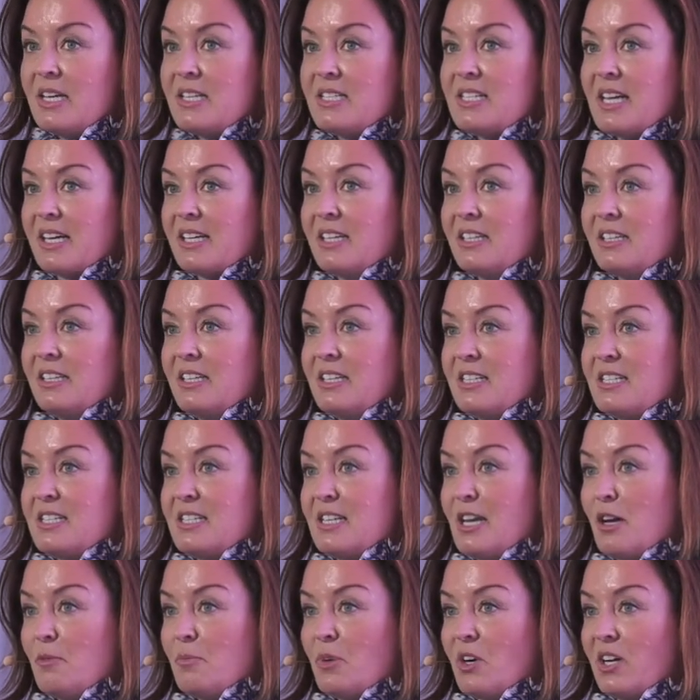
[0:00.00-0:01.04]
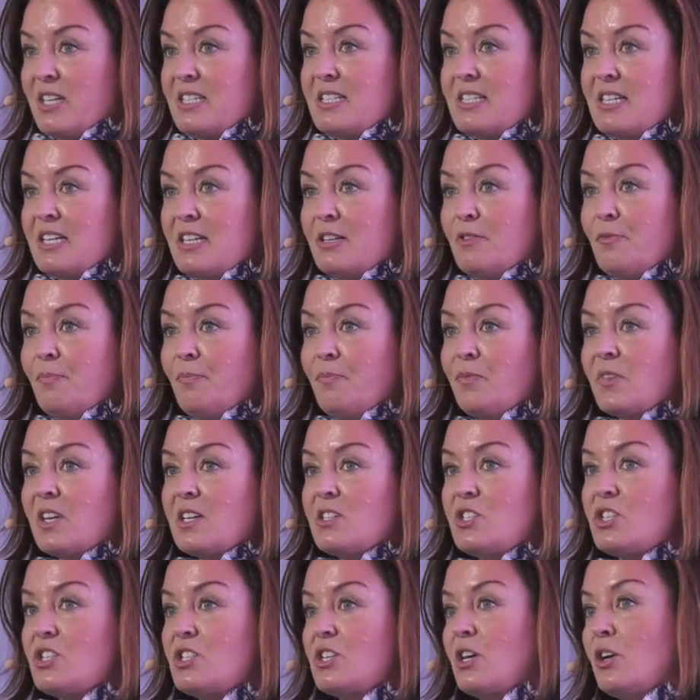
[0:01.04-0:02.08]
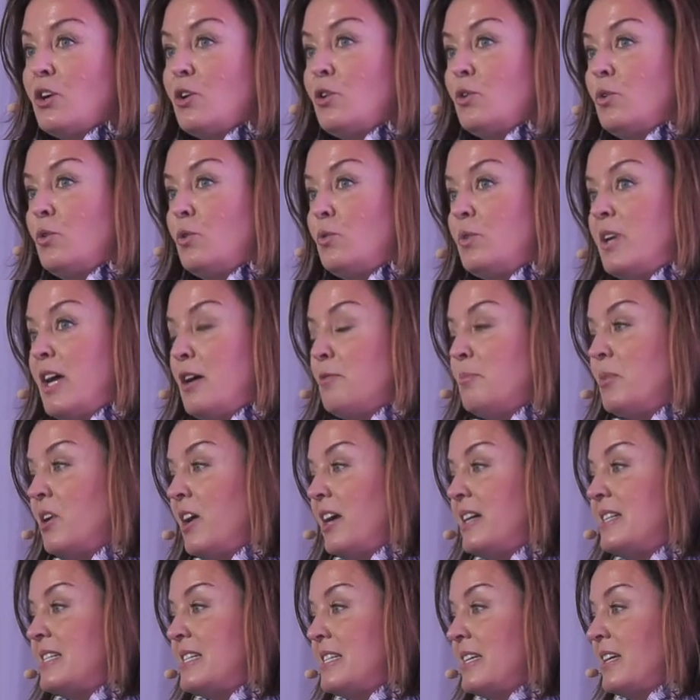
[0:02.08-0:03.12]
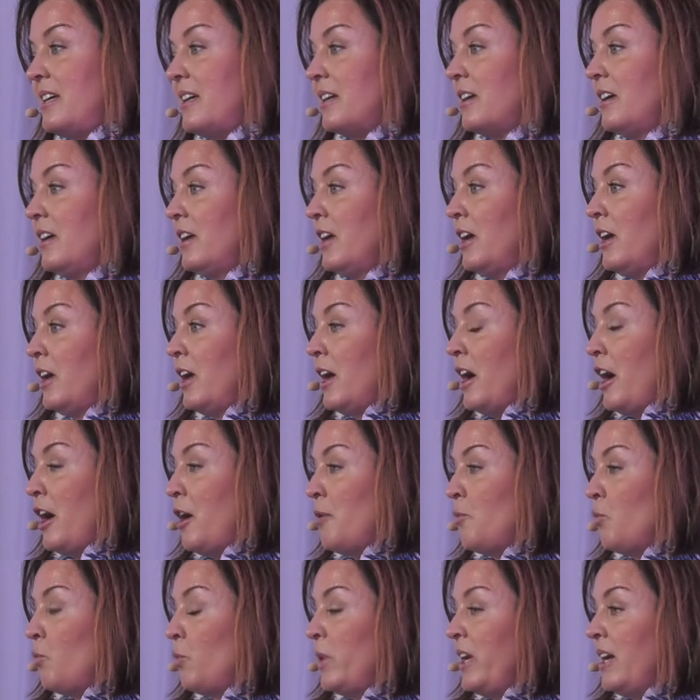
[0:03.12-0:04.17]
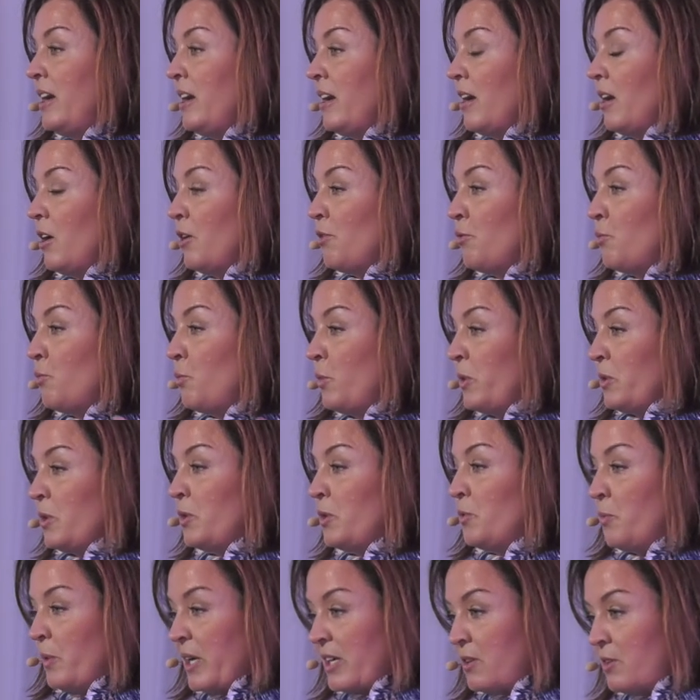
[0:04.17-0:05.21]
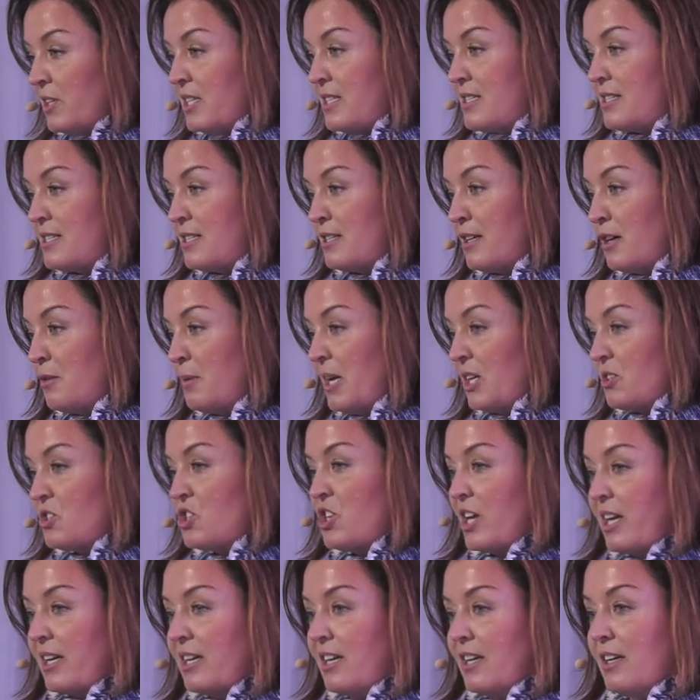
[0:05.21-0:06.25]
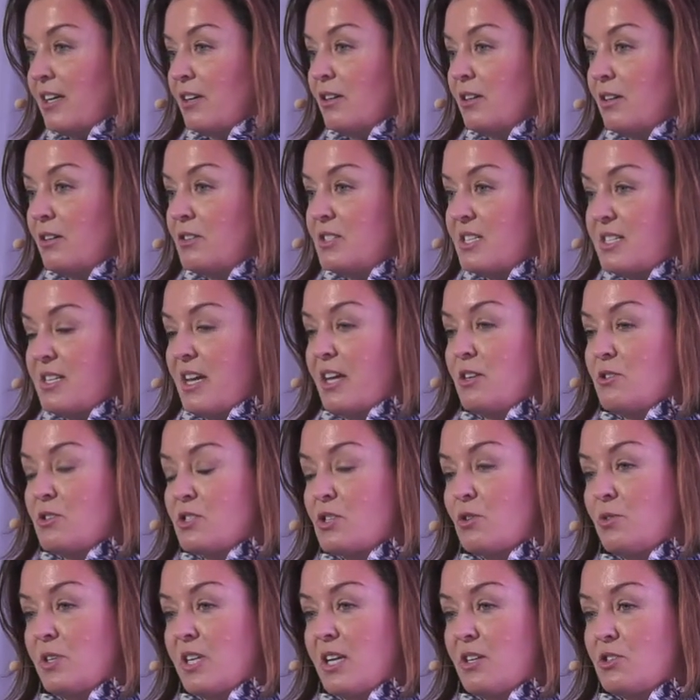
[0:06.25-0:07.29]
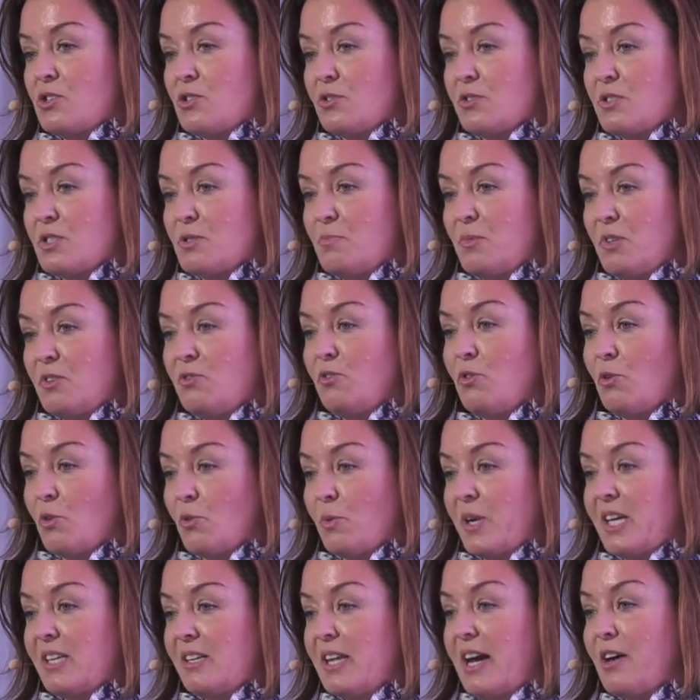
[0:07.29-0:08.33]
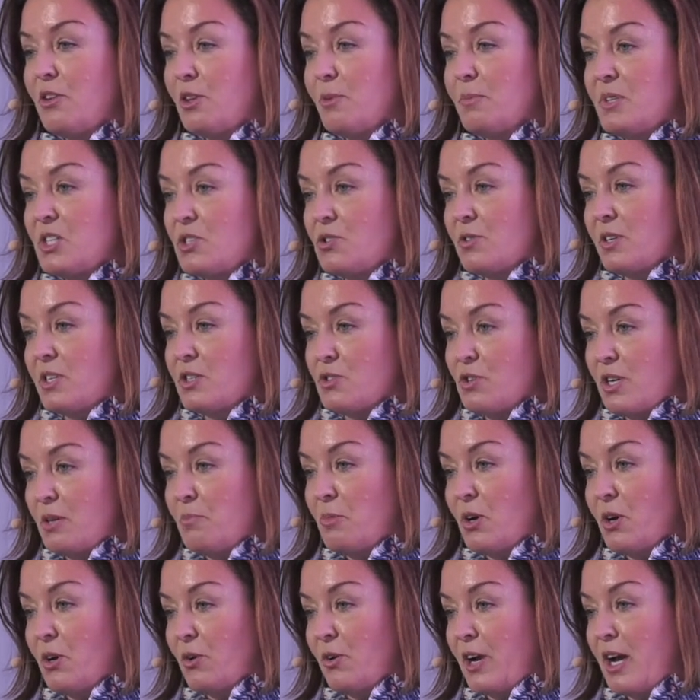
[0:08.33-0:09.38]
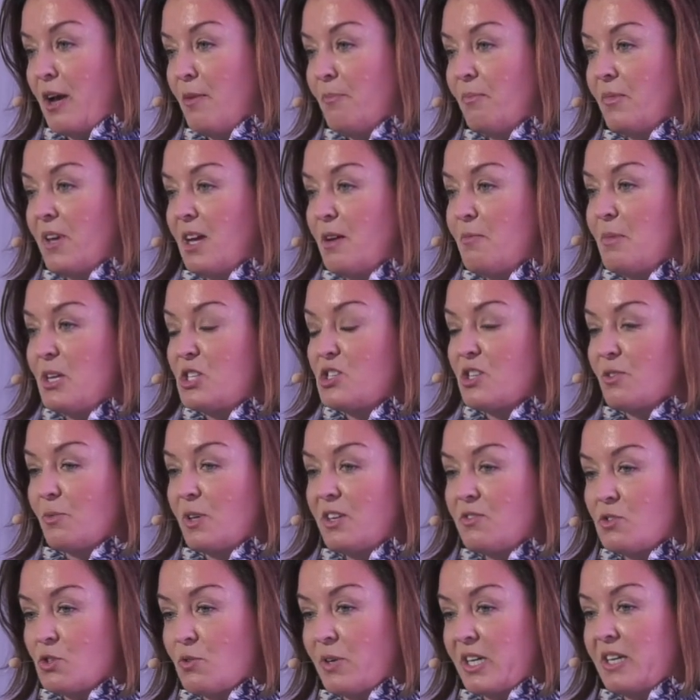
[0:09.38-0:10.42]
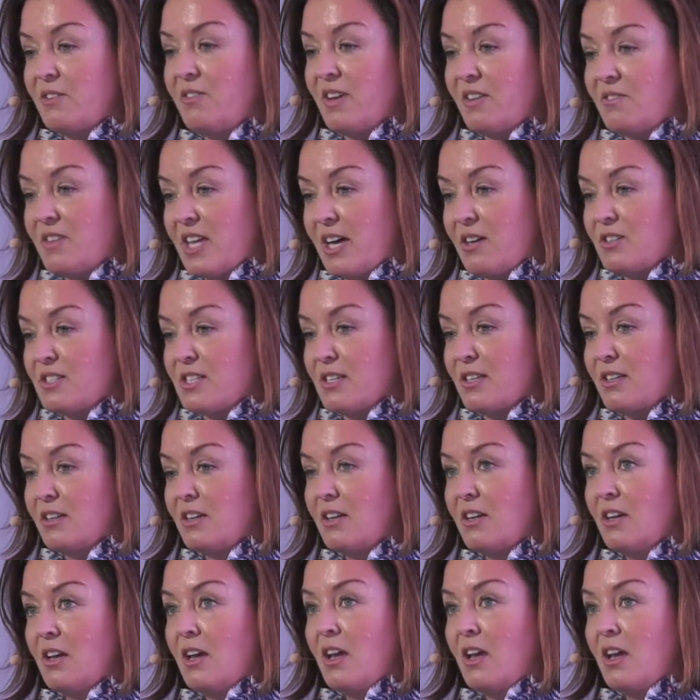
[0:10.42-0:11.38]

Secondly, is net pricing. So, net pricing um, we are really rigorous about checking designers' credentials before we allow them into our trade program. I mentioned we have 25,000.